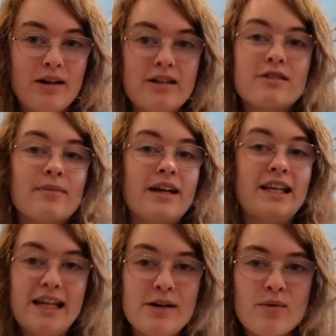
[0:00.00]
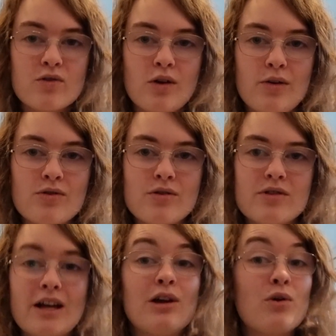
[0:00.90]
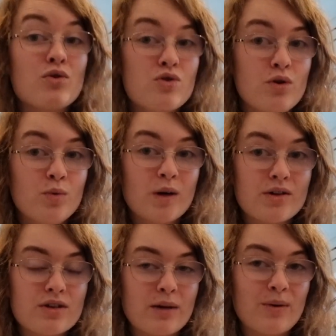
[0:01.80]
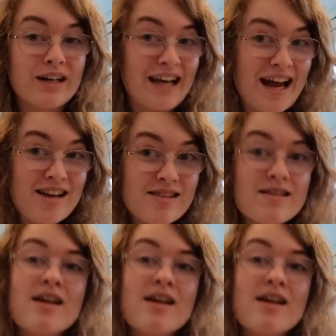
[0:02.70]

it's my knitting resolutions and you should watch that one next.